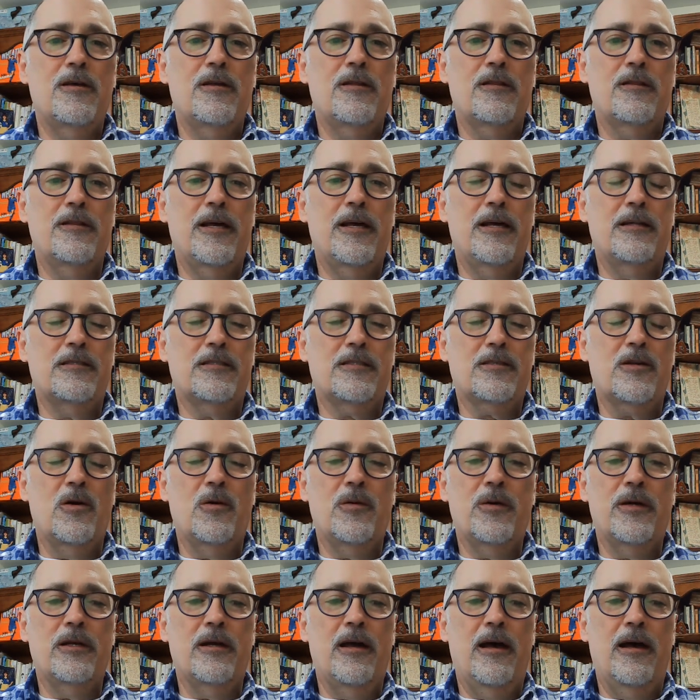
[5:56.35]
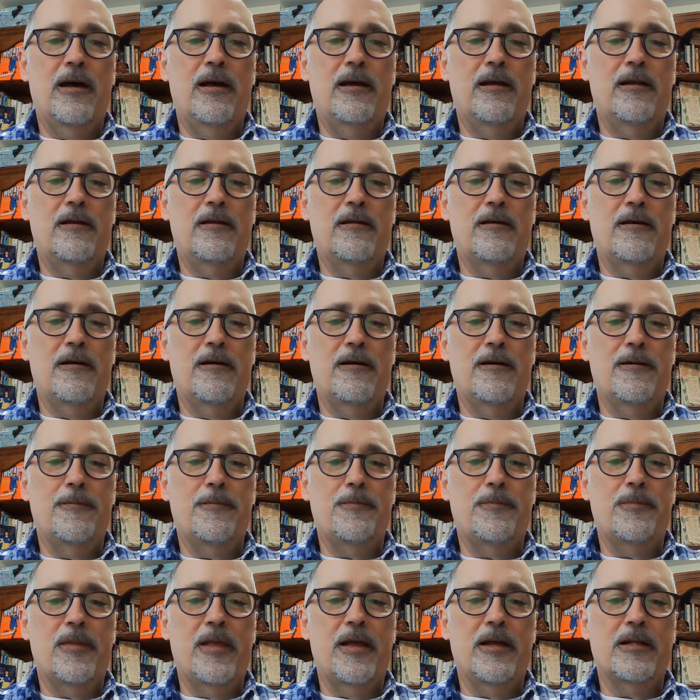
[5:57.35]
that's going
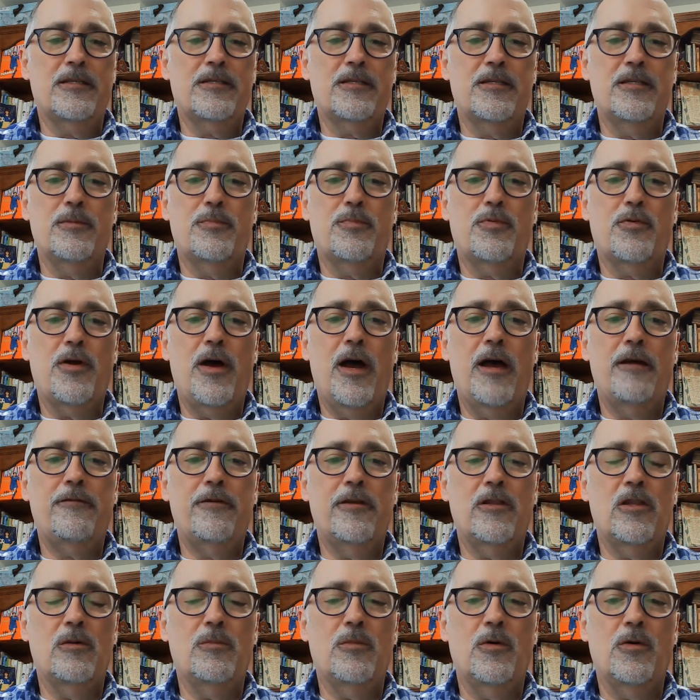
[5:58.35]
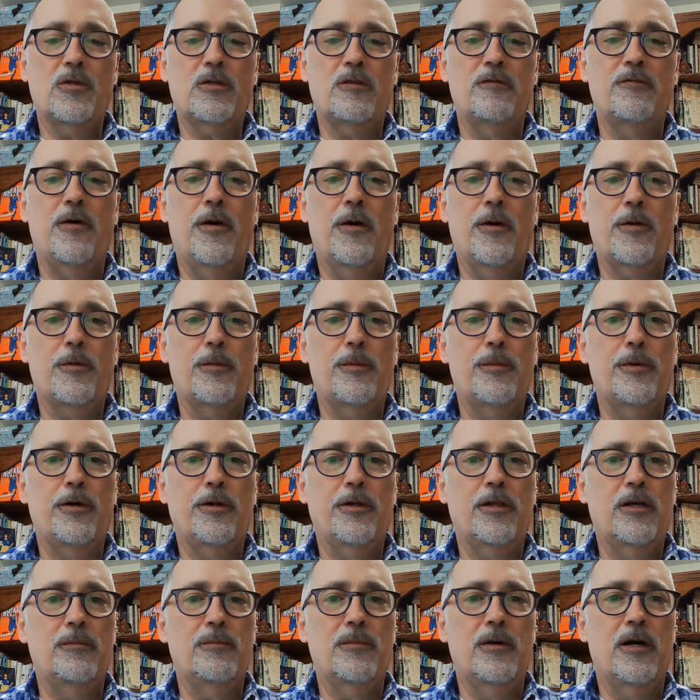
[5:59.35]
on, that's depriving the most vulnerable
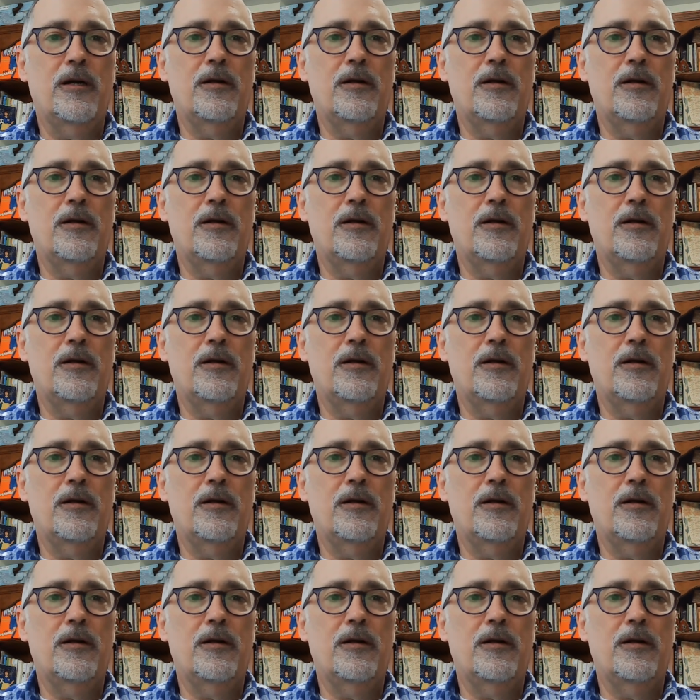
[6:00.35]
among